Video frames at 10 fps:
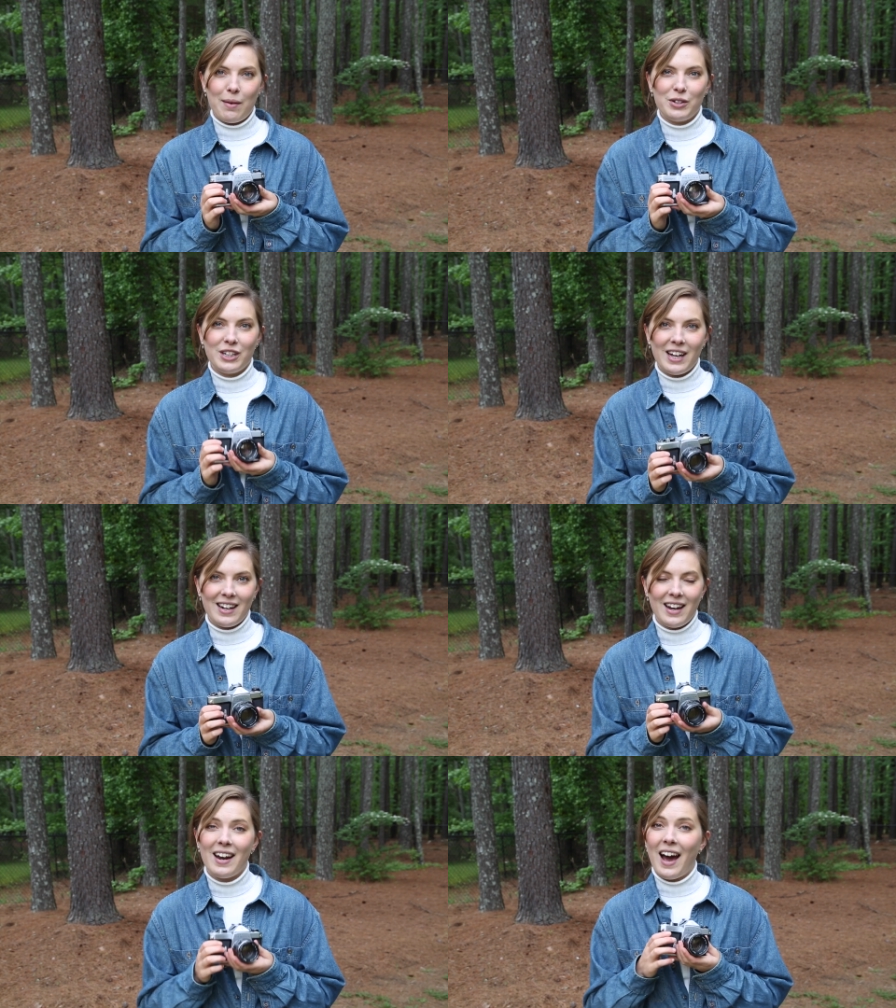camera to
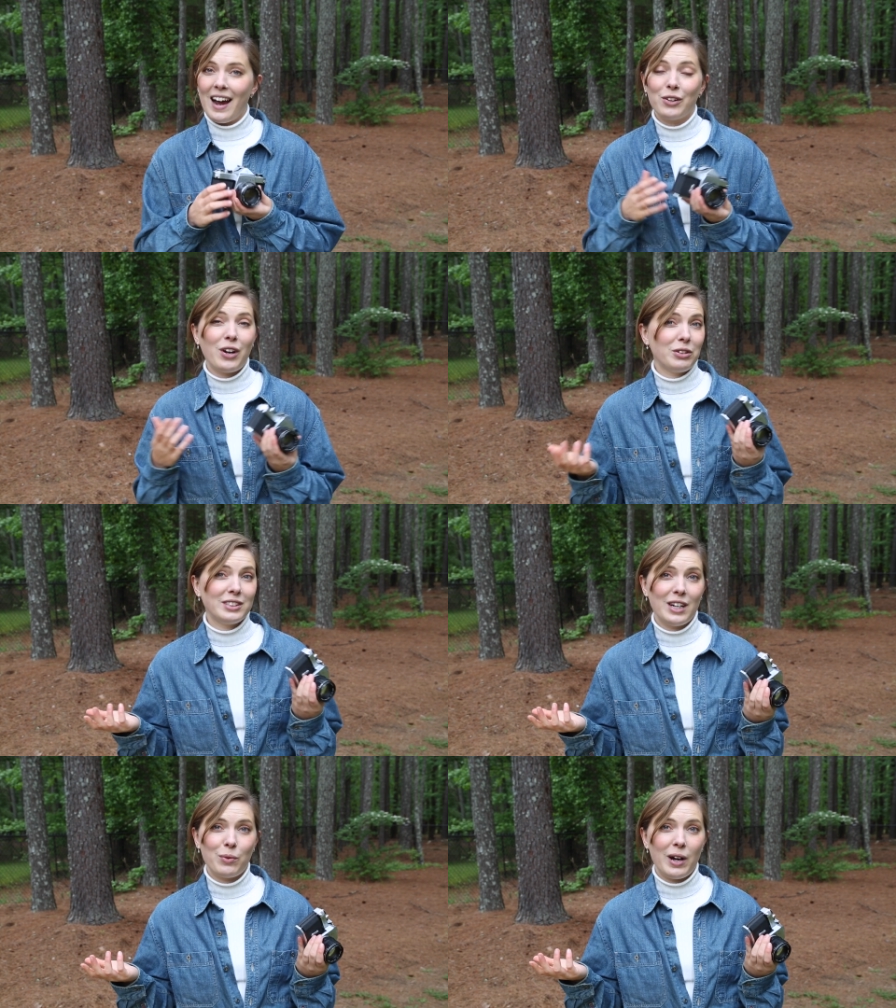get and I don't
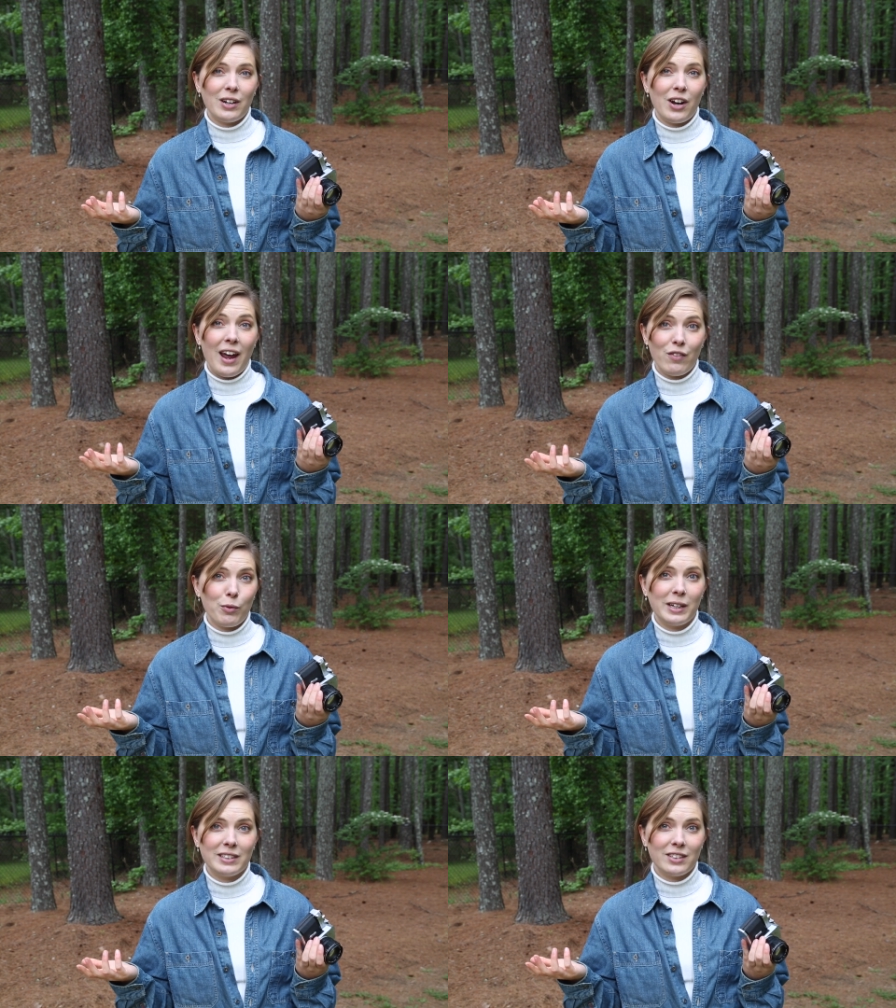understand why not everybody